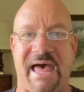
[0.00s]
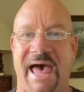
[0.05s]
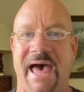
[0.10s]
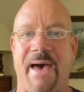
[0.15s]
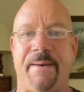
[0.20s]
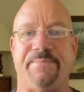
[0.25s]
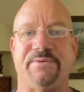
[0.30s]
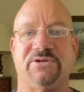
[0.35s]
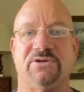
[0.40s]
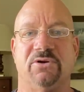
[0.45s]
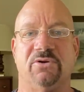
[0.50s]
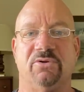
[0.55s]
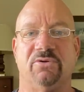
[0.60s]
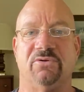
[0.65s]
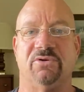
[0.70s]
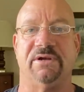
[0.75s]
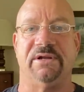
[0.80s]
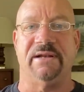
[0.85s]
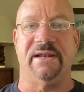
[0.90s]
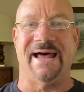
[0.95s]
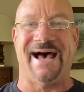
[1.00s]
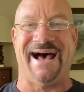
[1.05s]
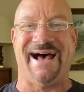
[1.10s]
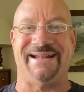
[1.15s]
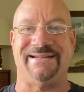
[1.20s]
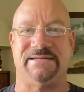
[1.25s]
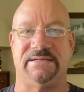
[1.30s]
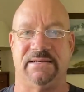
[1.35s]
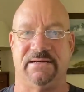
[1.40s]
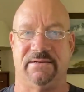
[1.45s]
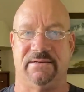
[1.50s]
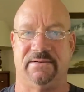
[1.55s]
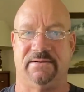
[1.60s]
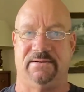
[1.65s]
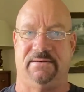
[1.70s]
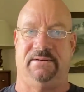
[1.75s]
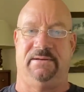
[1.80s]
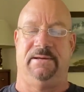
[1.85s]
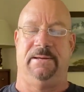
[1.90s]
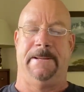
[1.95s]
Absolutely not.
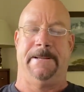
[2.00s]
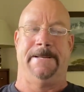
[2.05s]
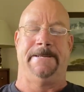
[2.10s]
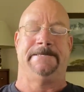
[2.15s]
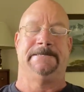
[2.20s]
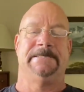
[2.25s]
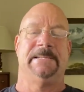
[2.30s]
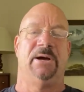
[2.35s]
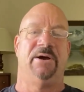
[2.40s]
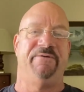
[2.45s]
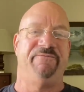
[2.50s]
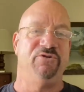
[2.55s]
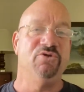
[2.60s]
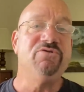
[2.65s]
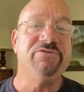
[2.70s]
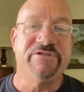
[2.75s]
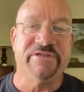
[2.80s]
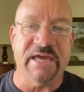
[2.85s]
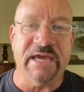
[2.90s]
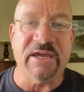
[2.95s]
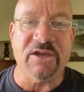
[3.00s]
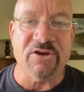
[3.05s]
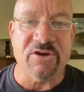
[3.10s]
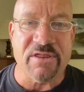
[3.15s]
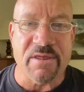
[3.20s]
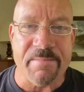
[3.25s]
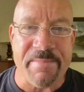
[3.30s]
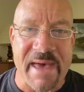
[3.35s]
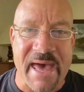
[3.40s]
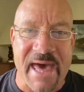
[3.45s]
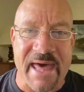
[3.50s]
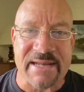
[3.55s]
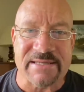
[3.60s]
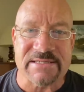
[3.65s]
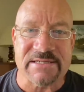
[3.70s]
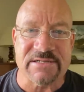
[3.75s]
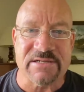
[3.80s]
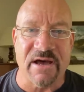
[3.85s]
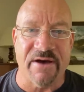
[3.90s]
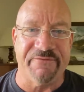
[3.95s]
If you think you're the baddest
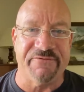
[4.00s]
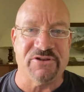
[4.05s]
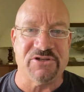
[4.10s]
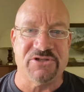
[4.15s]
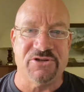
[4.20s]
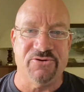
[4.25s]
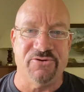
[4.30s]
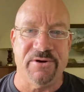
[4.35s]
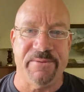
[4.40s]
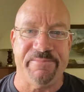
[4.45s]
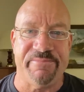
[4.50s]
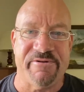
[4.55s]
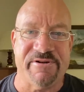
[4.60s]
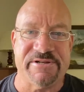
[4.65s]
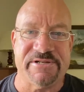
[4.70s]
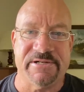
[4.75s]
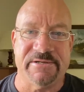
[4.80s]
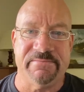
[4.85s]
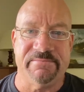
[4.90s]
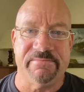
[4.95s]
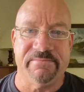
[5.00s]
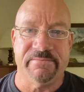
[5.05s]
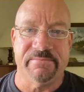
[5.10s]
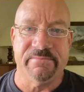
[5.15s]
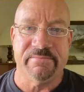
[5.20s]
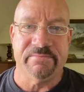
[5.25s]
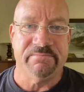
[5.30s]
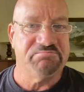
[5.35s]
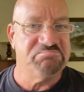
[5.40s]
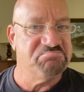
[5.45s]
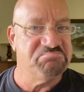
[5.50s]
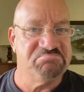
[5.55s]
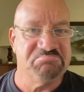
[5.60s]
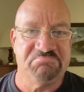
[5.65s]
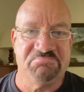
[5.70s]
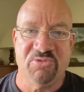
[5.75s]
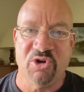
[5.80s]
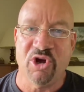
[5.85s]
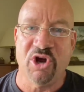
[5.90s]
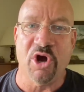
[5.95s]
and toughest dude in prison,
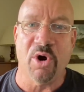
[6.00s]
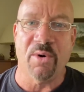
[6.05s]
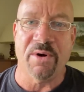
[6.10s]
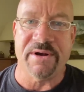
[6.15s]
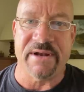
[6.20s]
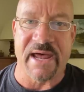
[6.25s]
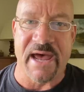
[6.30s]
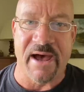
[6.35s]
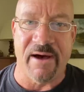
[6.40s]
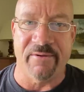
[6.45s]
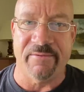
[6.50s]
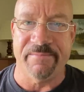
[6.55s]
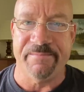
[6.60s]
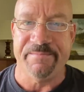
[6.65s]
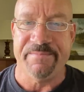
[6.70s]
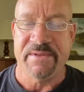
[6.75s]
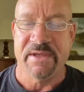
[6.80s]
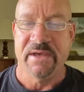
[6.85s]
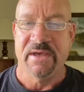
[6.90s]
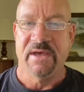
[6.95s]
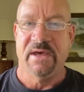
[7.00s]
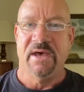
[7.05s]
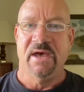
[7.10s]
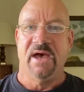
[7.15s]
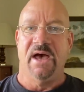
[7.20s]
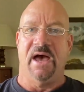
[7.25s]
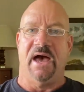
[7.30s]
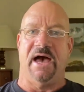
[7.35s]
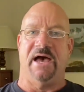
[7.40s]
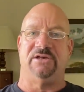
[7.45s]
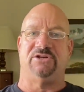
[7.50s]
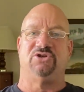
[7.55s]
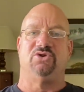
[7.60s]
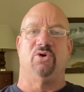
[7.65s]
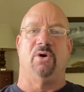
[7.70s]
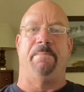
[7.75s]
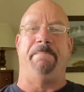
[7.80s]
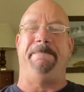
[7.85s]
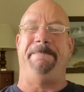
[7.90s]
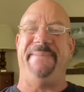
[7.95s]
you're going down. I
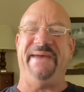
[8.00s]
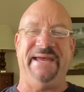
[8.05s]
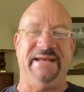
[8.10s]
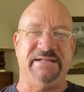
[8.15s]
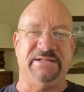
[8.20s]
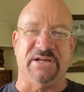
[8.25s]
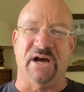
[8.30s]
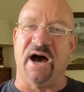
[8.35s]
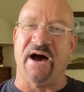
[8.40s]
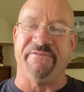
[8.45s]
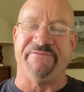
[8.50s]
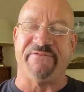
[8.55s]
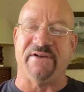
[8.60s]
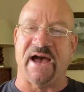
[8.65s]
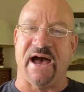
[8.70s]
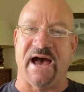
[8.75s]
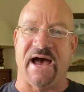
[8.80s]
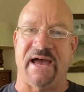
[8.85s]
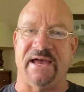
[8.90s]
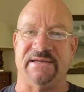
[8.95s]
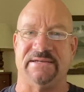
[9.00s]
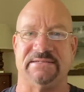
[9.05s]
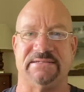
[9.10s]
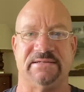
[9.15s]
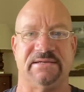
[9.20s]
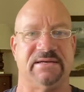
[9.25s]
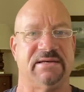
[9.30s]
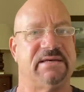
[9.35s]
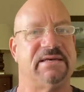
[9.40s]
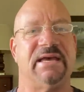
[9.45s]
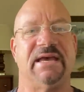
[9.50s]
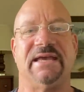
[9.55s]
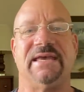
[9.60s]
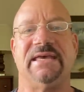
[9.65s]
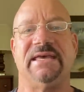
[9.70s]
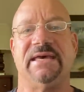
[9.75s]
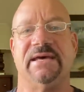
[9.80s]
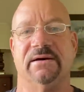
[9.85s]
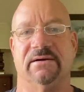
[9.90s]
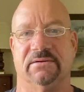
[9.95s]
saw big, tough guys get
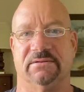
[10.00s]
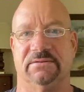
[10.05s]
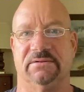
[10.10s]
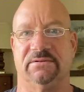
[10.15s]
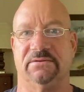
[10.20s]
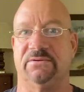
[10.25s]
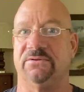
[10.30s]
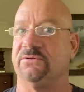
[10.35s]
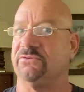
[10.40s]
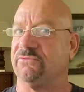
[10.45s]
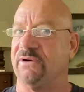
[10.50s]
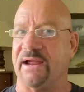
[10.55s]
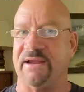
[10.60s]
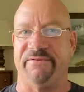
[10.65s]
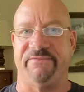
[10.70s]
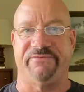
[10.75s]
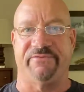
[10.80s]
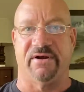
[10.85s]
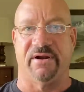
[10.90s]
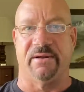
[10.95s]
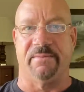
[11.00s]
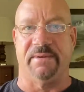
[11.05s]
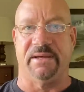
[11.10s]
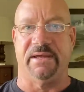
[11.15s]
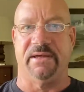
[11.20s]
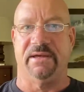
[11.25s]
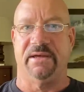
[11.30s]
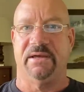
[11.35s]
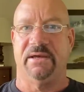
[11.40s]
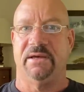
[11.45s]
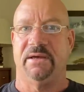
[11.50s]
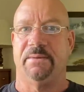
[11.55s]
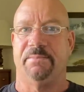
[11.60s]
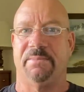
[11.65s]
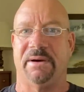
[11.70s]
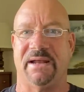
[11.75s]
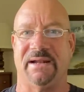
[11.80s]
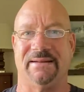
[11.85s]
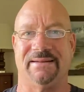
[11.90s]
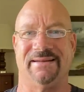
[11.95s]
killed right in front of me
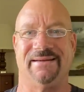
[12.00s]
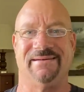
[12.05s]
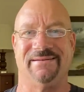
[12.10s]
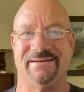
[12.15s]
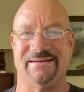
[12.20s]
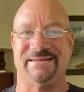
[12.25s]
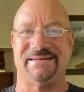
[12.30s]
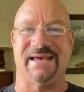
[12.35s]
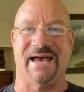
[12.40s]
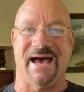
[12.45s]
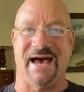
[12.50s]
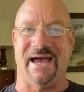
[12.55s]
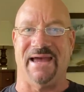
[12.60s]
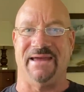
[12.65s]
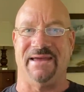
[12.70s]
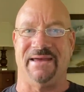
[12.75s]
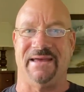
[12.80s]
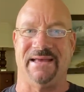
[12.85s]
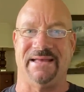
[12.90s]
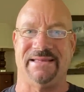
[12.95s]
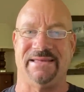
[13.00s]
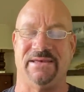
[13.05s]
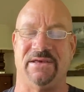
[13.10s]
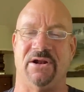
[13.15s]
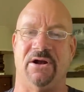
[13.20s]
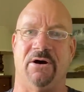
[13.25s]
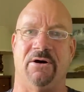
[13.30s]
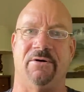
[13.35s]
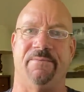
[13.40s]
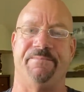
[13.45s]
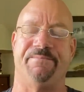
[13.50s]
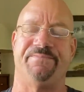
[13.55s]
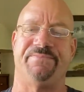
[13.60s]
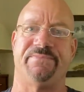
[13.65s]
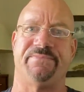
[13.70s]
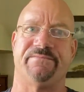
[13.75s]
by the littlest guy. You know,